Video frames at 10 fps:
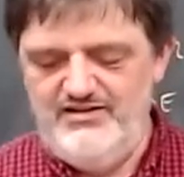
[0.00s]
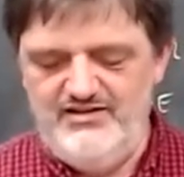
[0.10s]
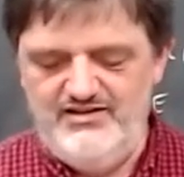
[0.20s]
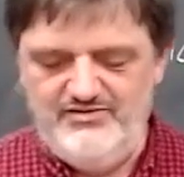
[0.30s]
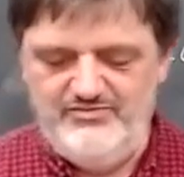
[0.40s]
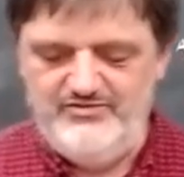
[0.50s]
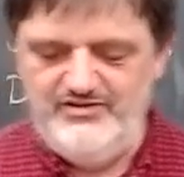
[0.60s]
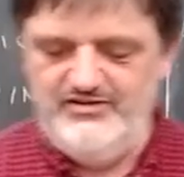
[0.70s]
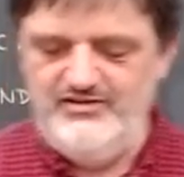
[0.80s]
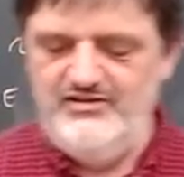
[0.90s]

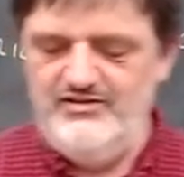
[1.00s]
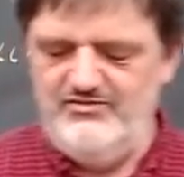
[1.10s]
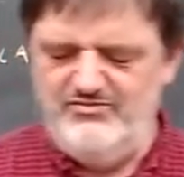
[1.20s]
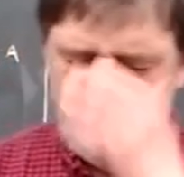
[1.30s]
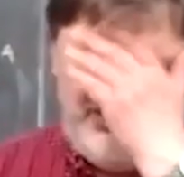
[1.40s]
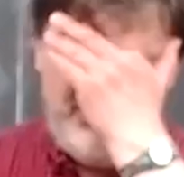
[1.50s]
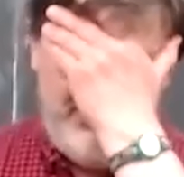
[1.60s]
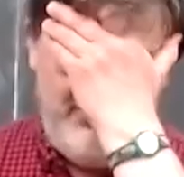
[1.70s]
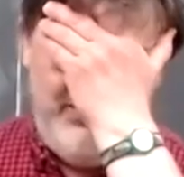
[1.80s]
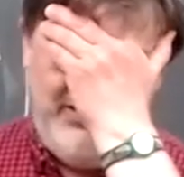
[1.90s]
um,
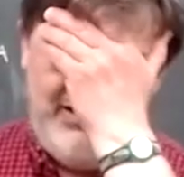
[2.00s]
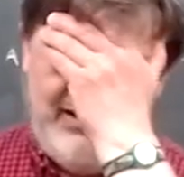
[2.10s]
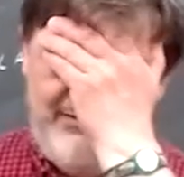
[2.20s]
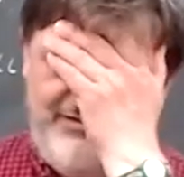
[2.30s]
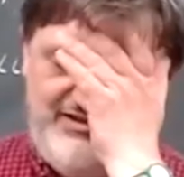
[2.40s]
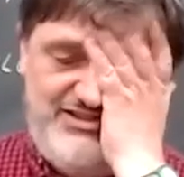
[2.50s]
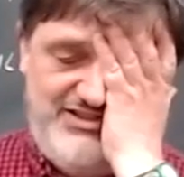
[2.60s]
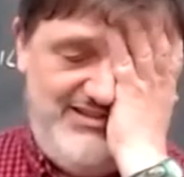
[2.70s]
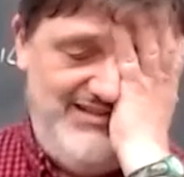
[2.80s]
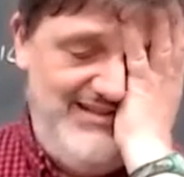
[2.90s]
which we just got
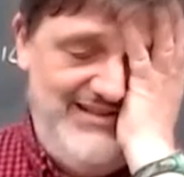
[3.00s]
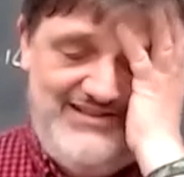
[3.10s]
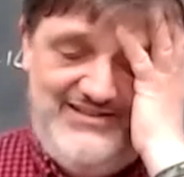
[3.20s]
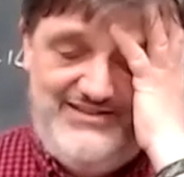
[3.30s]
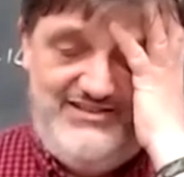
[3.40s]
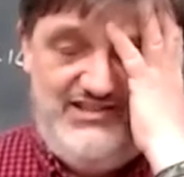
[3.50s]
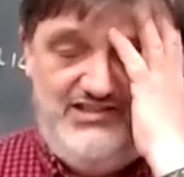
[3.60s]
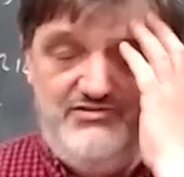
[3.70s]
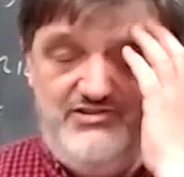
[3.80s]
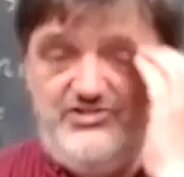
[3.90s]
finished
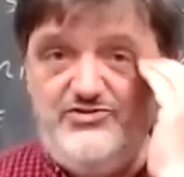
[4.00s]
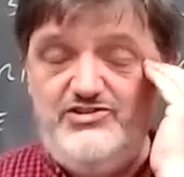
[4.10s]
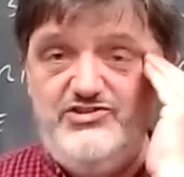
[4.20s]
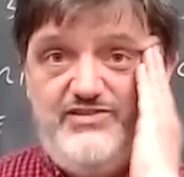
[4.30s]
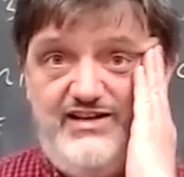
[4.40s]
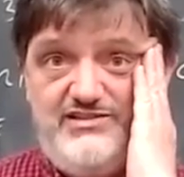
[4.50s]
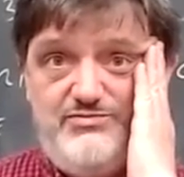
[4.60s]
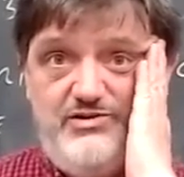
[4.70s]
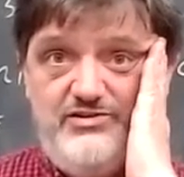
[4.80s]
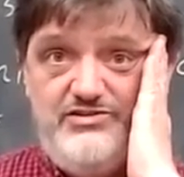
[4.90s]
dealing with George
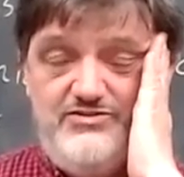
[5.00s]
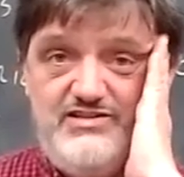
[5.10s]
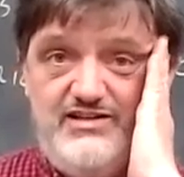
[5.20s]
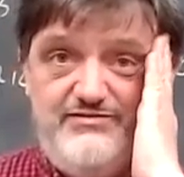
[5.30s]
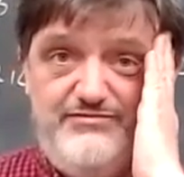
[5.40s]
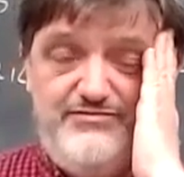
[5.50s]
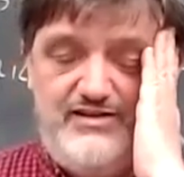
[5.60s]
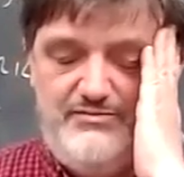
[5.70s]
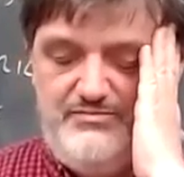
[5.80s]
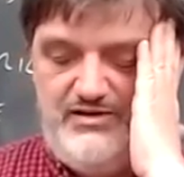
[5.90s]
Grant's weird use of.
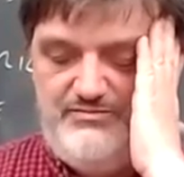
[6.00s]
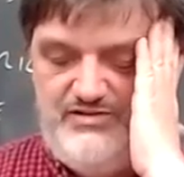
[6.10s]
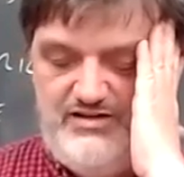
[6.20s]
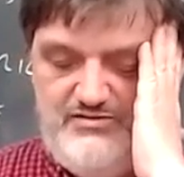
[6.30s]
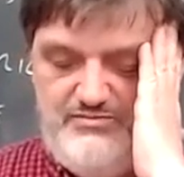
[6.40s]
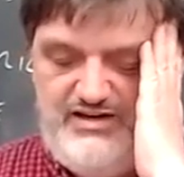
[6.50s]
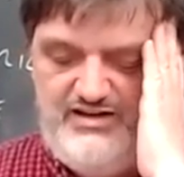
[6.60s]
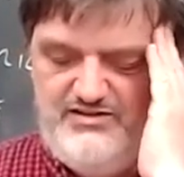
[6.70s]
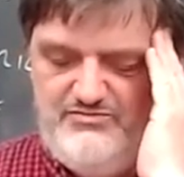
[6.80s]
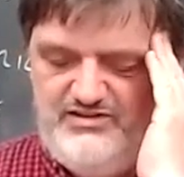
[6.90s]
I'll come
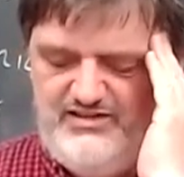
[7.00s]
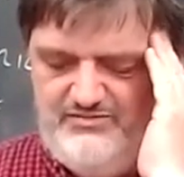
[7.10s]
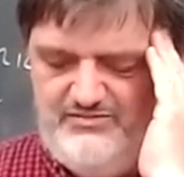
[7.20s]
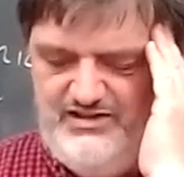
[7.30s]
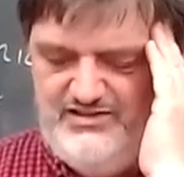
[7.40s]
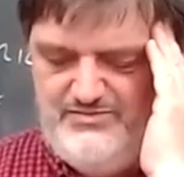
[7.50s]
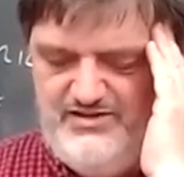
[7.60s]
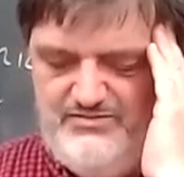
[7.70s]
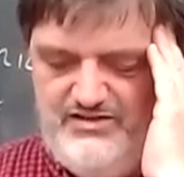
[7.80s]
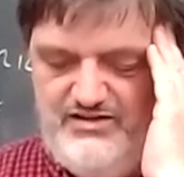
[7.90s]
back to what that means
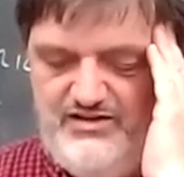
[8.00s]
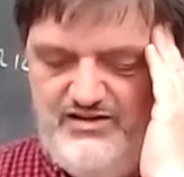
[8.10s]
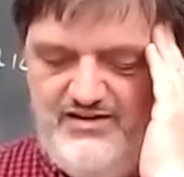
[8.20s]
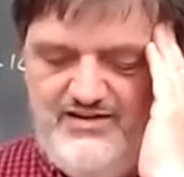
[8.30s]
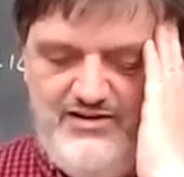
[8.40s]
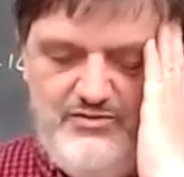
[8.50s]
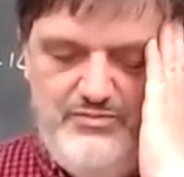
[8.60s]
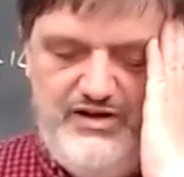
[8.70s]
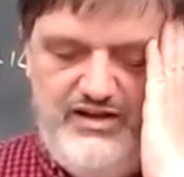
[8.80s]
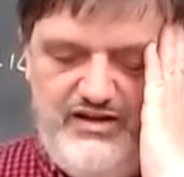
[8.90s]
maybe
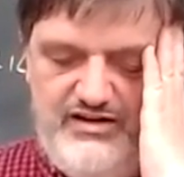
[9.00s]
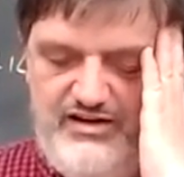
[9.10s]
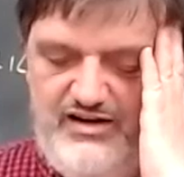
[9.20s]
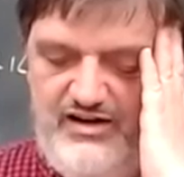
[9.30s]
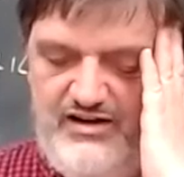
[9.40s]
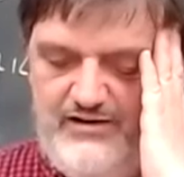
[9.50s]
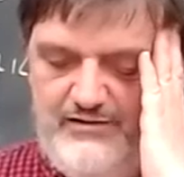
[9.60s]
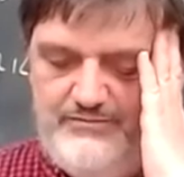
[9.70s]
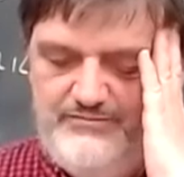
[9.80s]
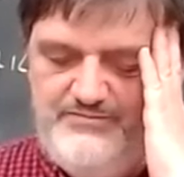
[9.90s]
but
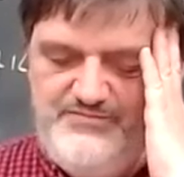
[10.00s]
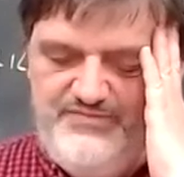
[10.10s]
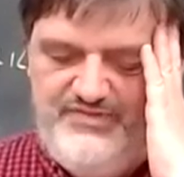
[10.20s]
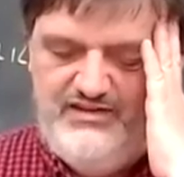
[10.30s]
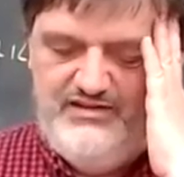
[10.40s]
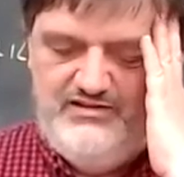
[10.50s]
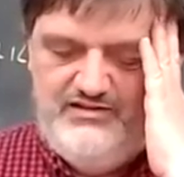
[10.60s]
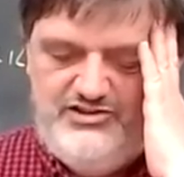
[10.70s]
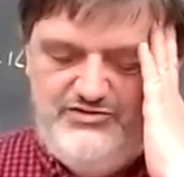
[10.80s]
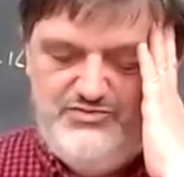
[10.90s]
um,
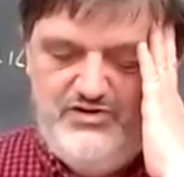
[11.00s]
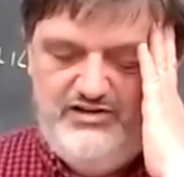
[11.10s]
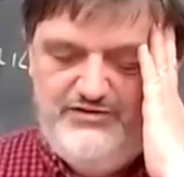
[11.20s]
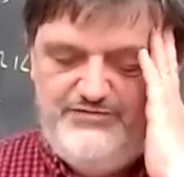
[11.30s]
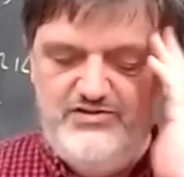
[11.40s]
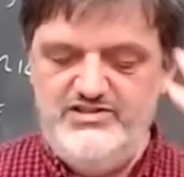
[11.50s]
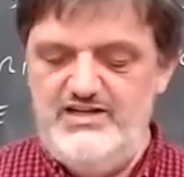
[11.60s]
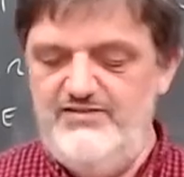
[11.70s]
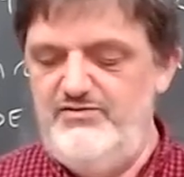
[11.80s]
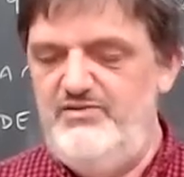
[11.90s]
she was one of the first
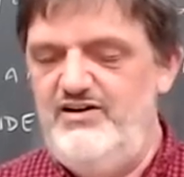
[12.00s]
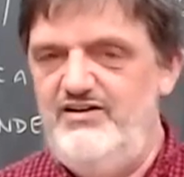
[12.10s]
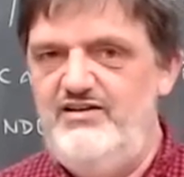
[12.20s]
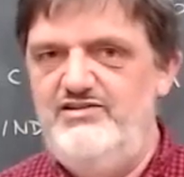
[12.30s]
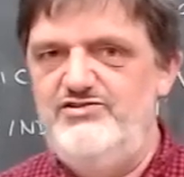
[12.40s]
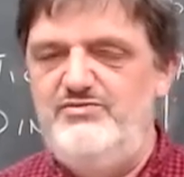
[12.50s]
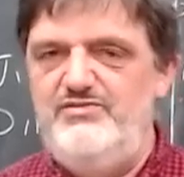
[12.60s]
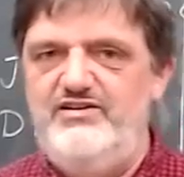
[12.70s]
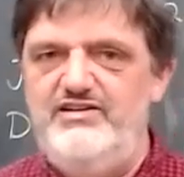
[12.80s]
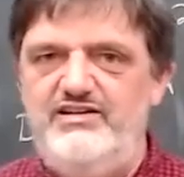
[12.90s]
Native Americans or
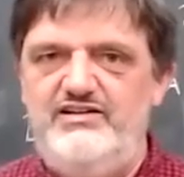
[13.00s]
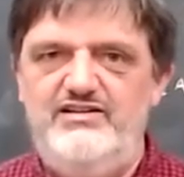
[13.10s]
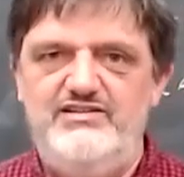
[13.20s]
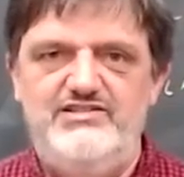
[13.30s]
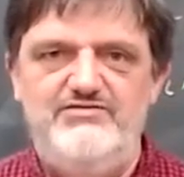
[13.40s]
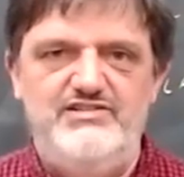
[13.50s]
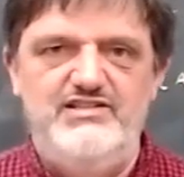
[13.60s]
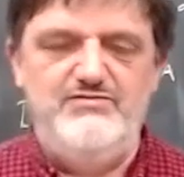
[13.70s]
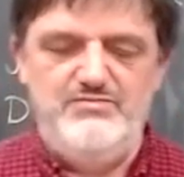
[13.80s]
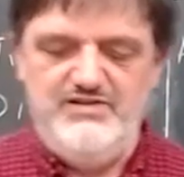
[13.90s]
American Indians to
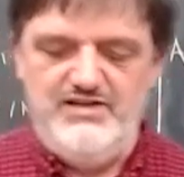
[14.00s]
receive a